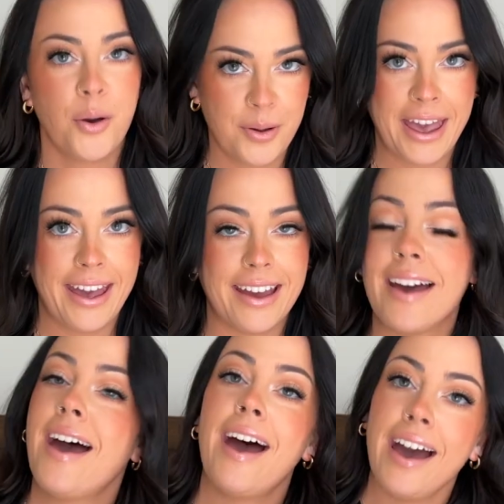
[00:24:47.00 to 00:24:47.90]
Okay,
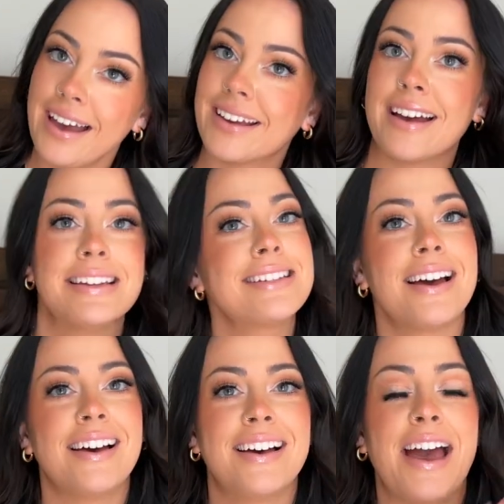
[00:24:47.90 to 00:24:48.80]
hi guys.
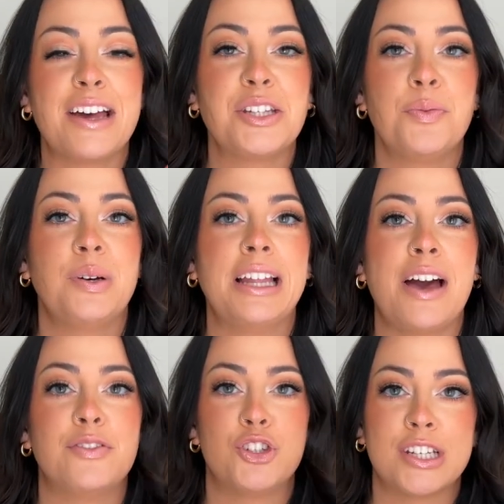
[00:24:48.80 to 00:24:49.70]
Uh, as you will
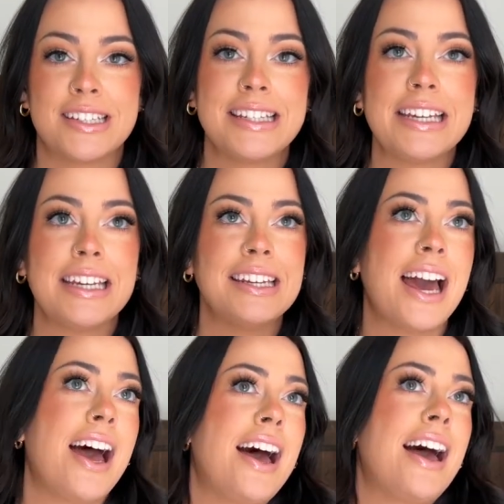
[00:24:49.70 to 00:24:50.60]
have just seen,
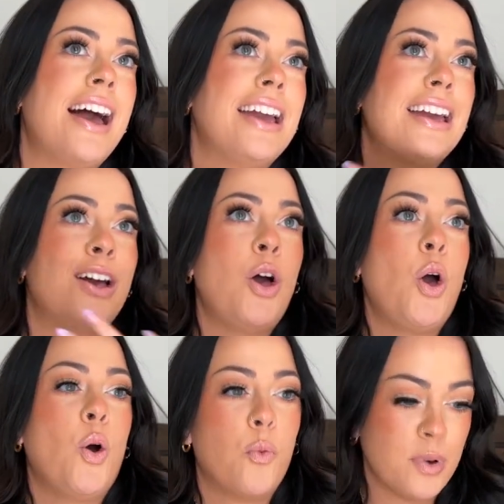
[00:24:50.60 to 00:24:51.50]
I
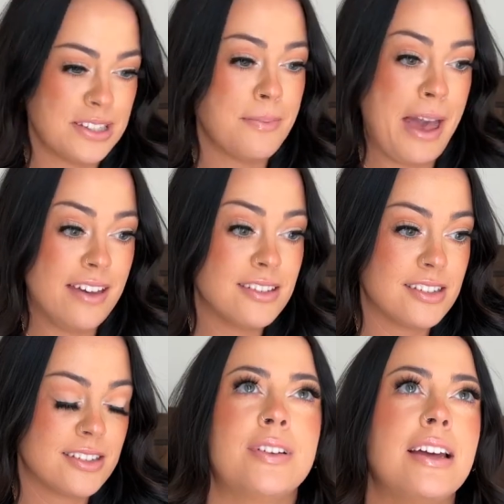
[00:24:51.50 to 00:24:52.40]
was a
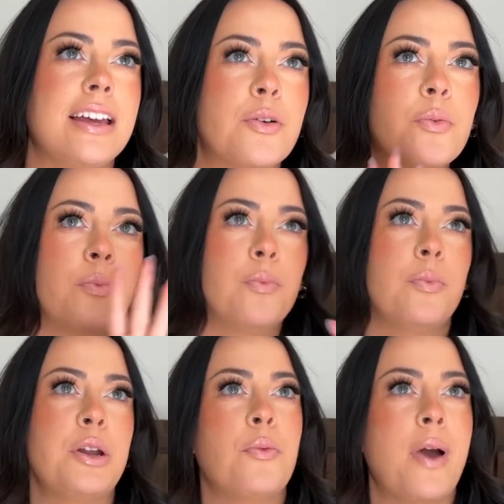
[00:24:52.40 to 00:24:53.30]
mess. I like
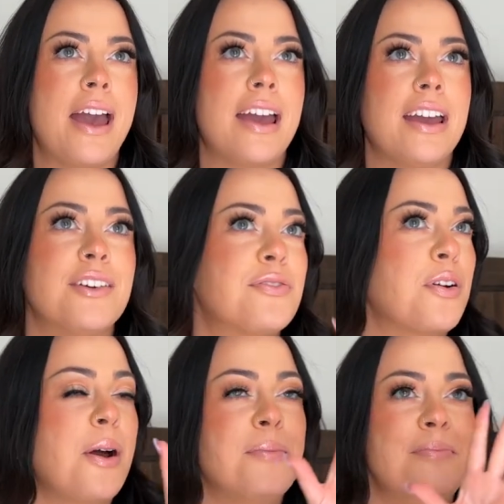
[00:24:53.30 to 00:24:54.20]
went away
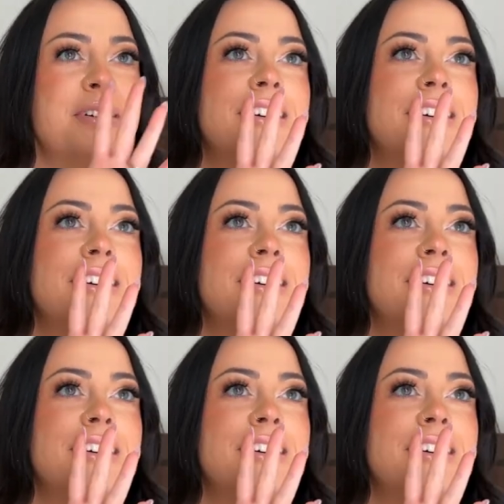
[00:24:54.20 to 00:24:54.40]
from